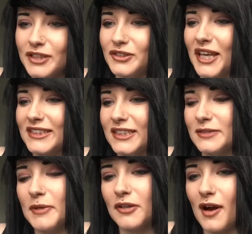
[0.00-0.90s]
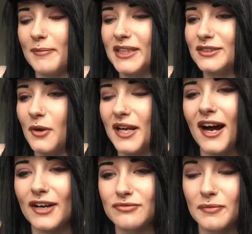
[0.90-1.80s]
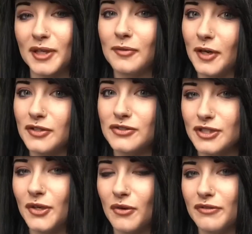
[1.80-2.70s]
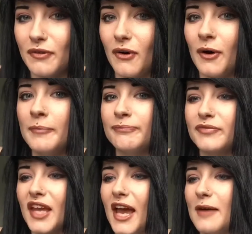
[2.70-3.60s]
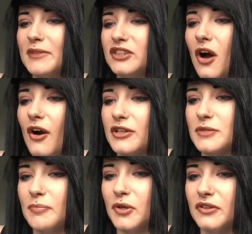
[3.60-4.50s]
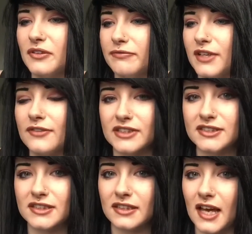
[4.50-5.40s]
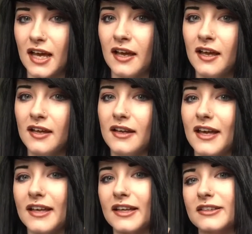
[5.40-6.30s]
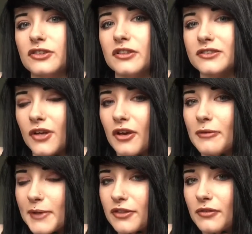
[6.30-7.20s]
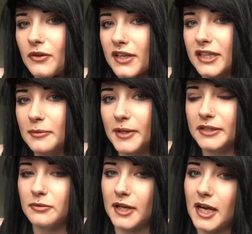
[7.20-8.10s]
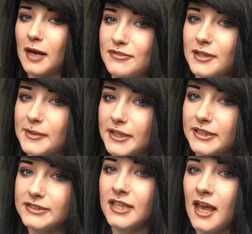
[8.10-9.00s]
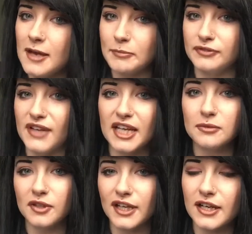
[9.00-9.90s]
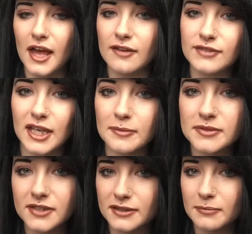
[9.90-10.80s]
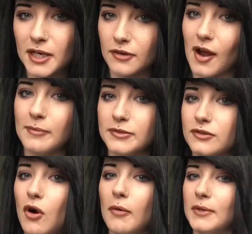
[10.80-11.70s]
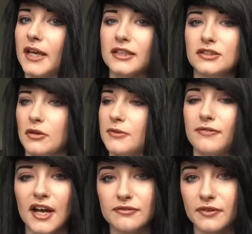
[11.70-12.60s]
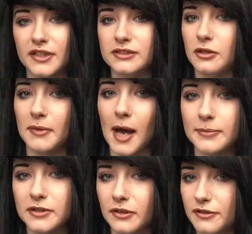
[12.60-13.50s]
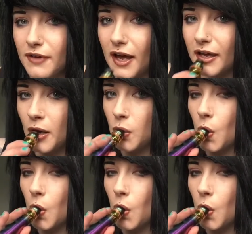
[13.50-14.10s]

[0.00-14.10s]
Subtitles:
So yeah, 6 milligram is quite high for me, what I usually go for. It's harsh, but the flavour's still there. It does hurt my throat a little bit when I vaping this, but for anyone that vapes 6 milligrams, normally it's going to be fine for you. It's going to be absolutely fine.